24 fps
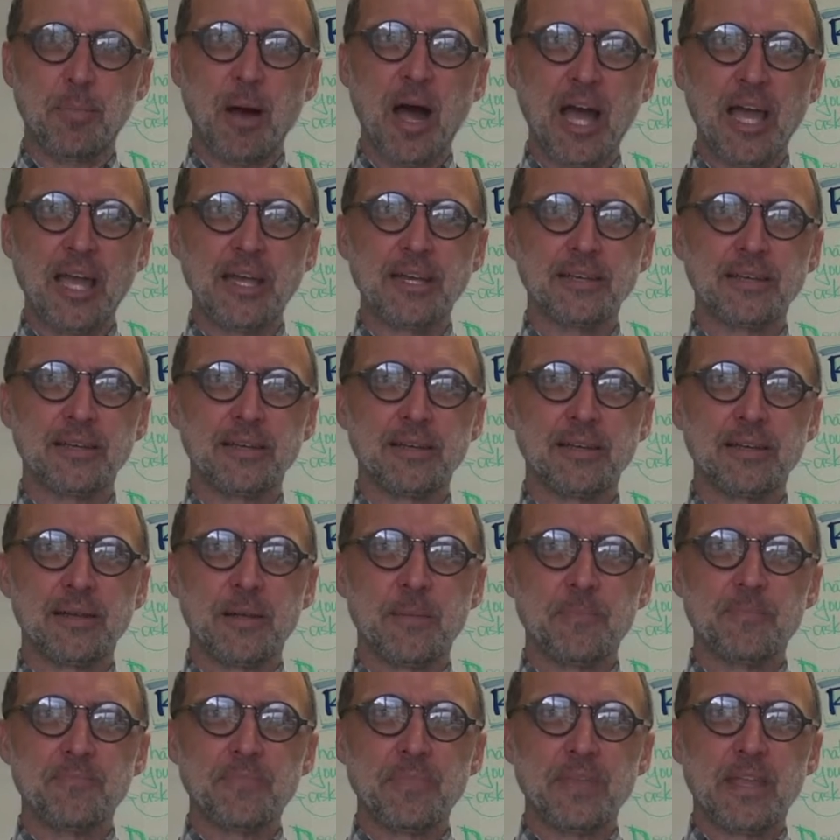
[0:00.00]
in mind.
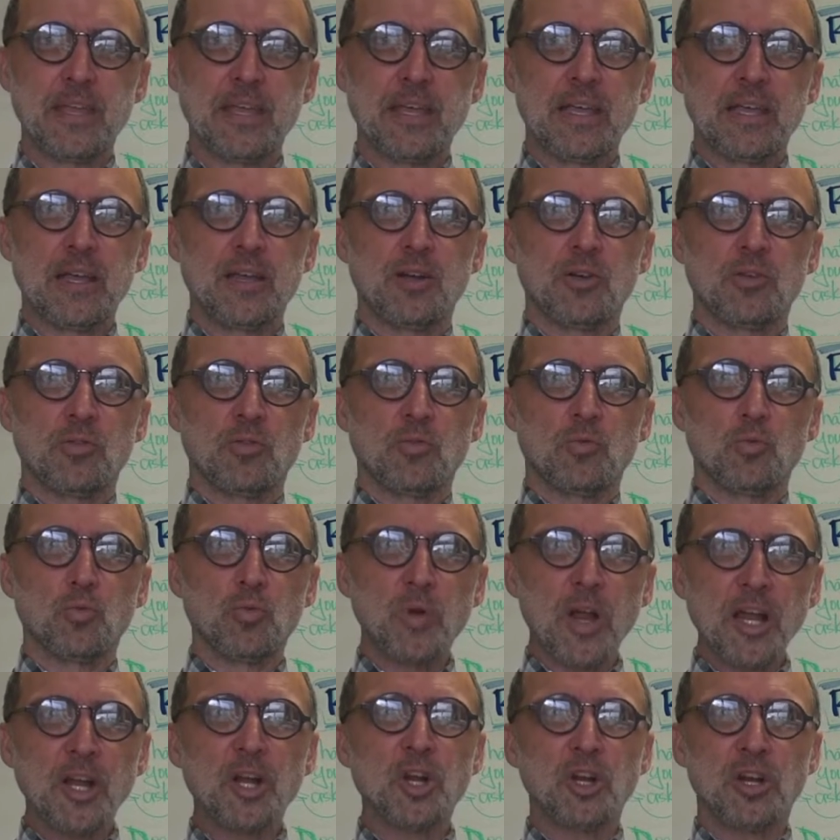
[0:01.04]

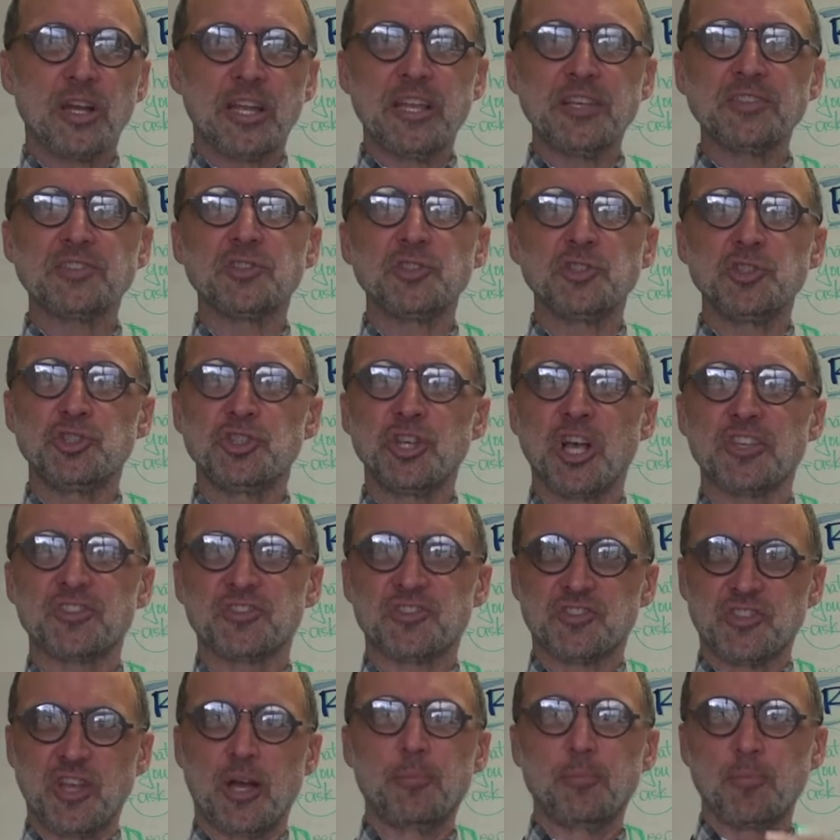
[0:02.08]
Rigor isn't
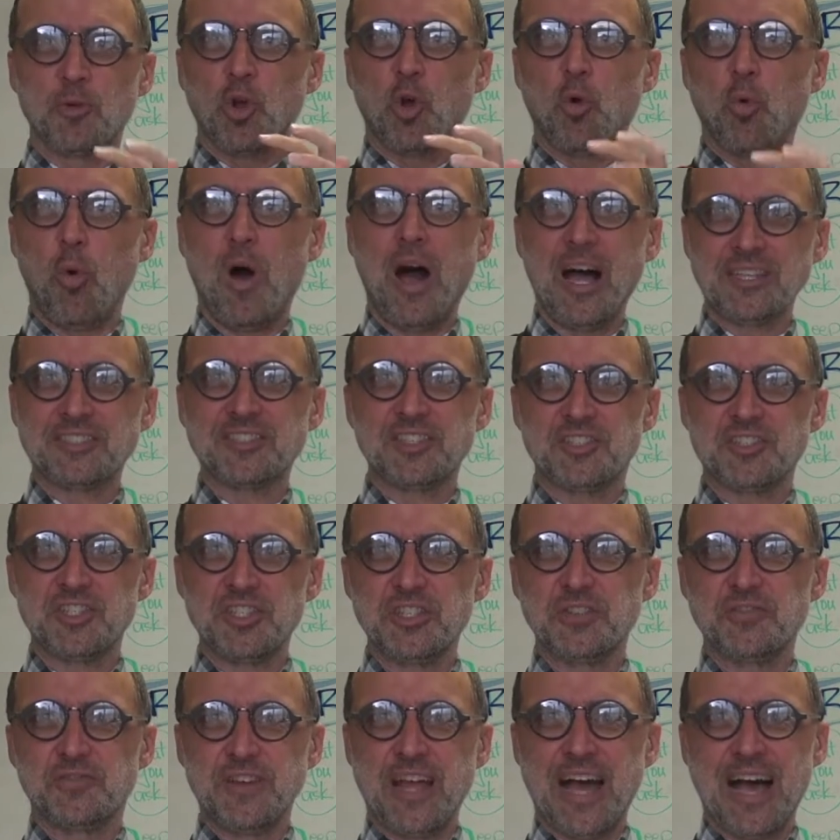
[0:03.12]
just some
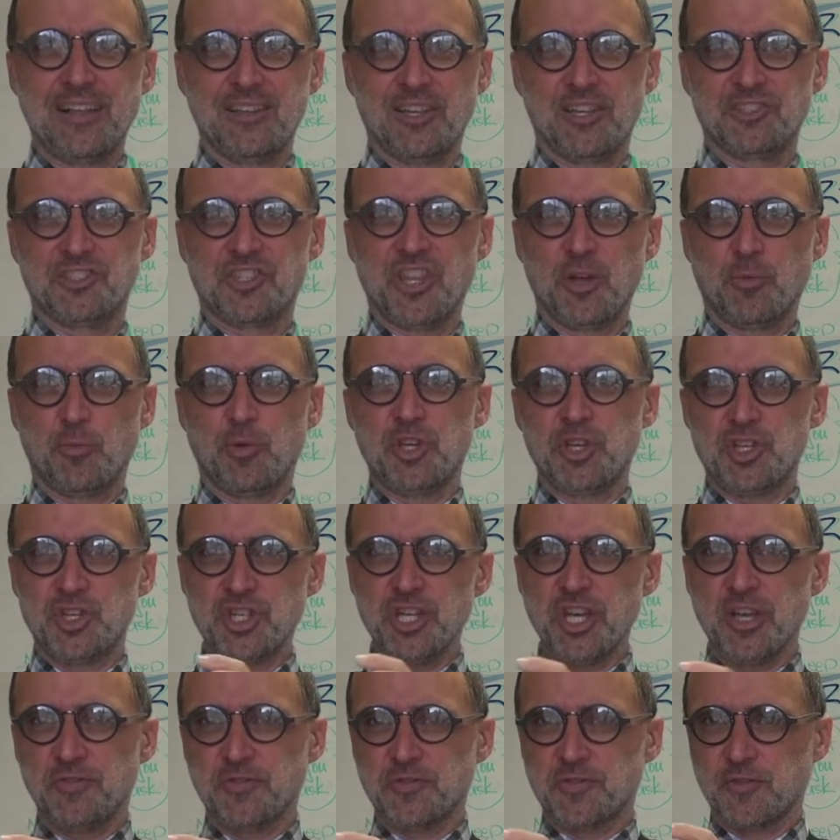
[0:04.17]
quantity of knowledge that we
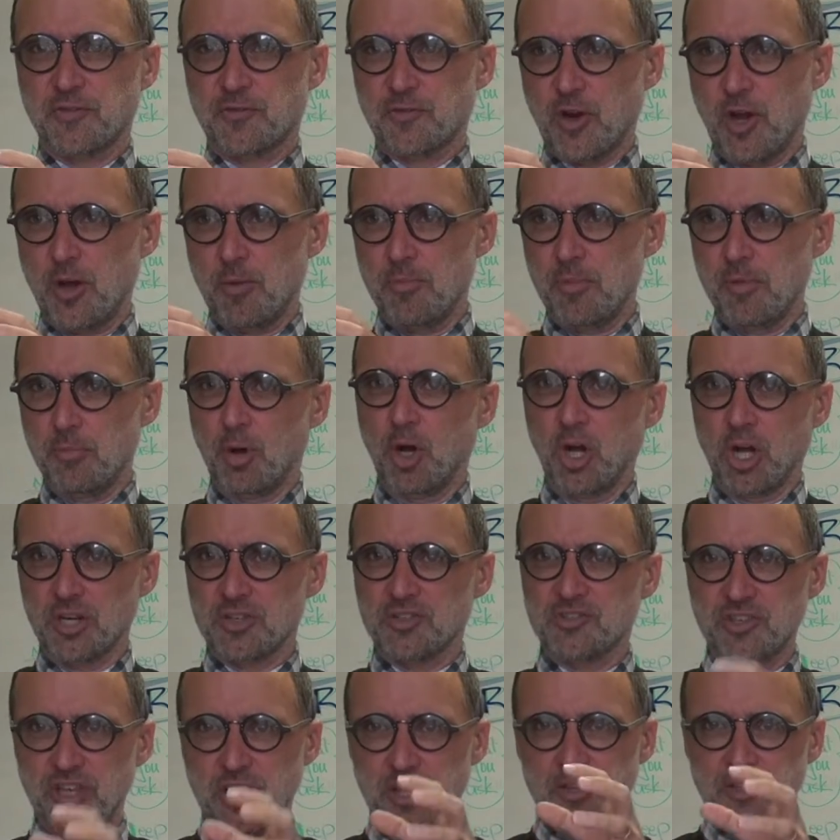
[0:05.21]
shift from the
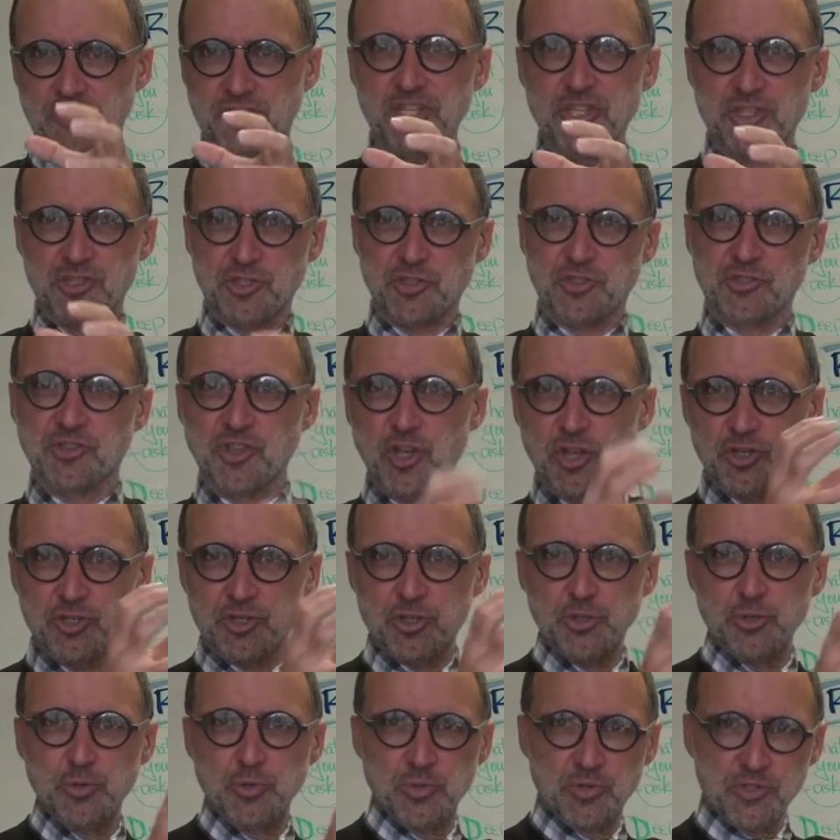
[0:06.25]
books and the teachers
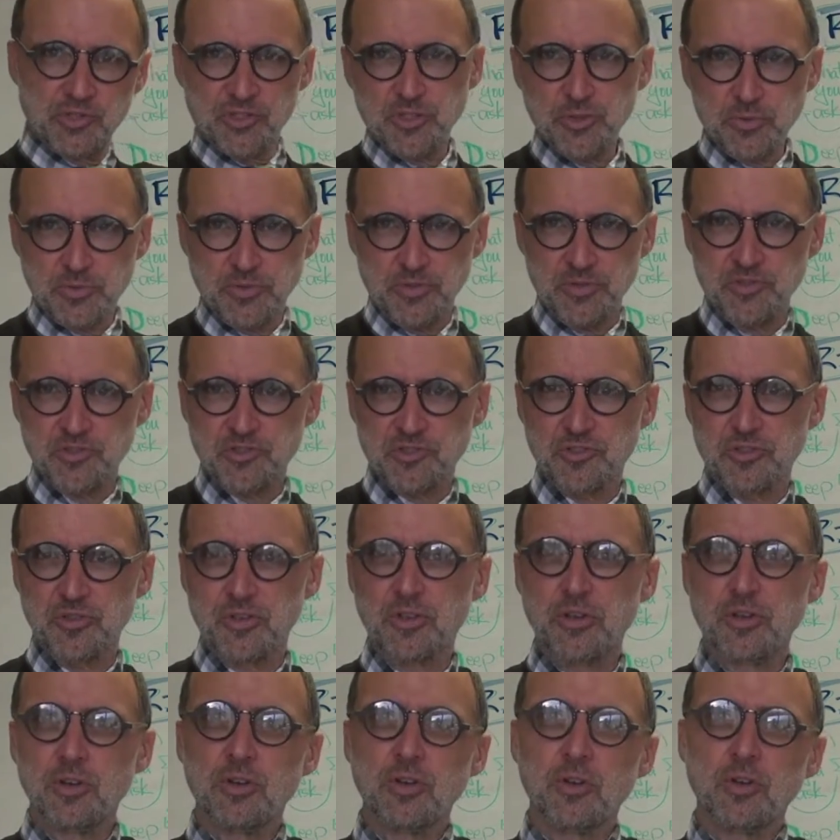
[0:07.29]
to the students.
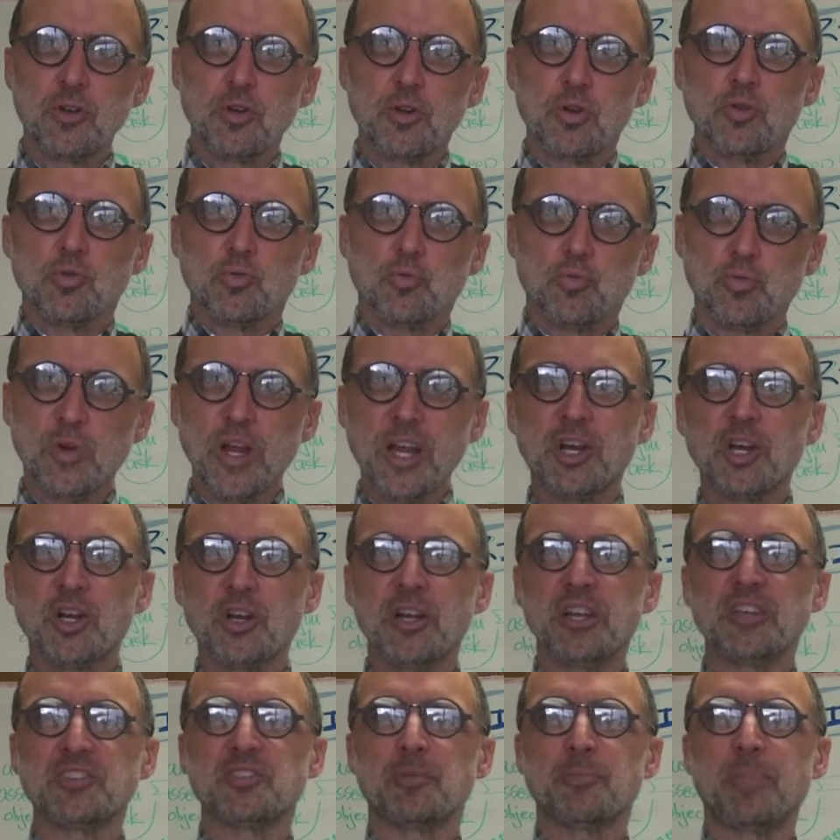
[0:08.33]

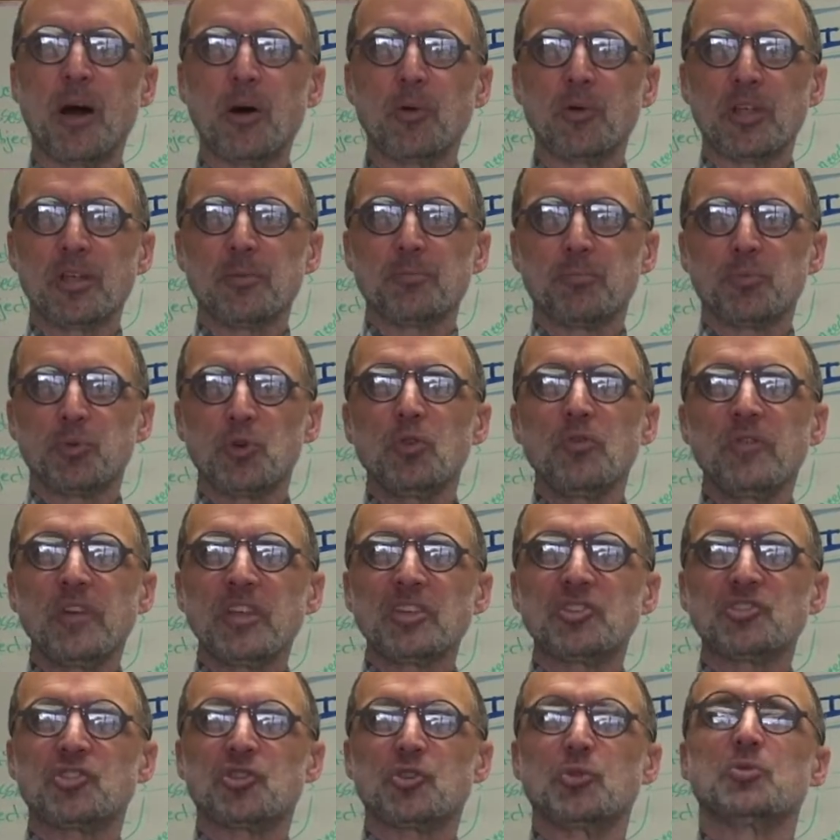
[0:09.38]
Rigor is about
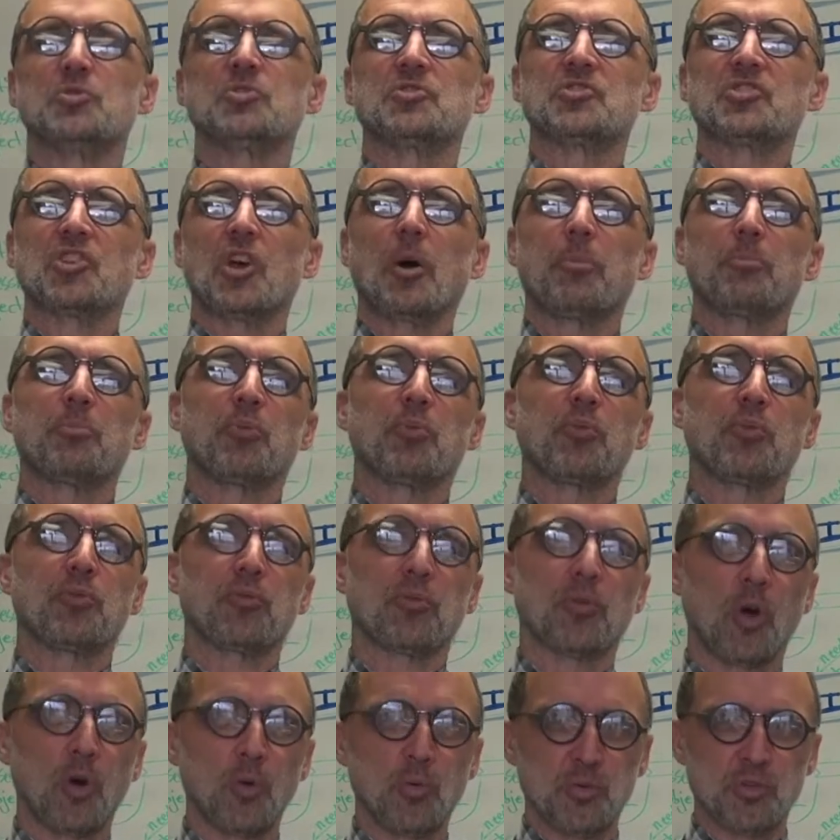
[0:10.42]
improving students'
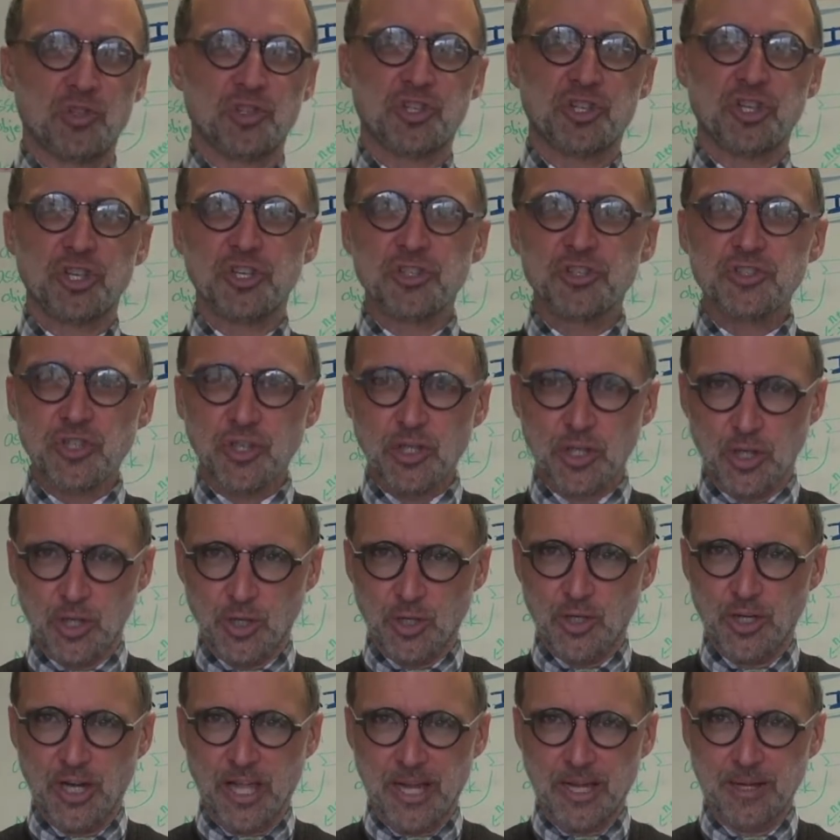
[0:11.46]
approach to
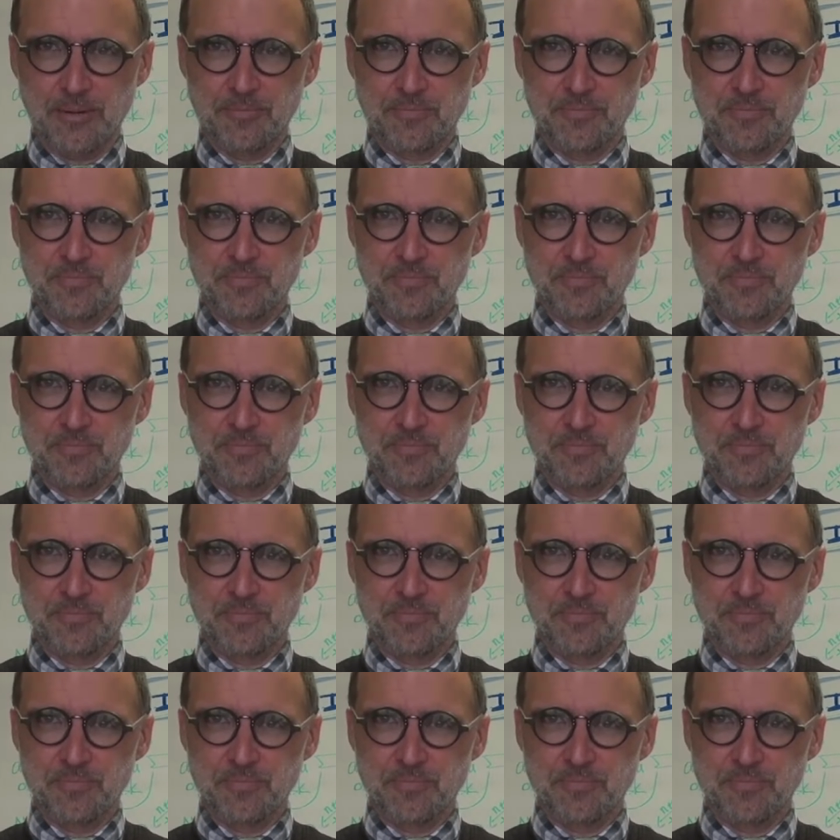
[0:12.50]
learning.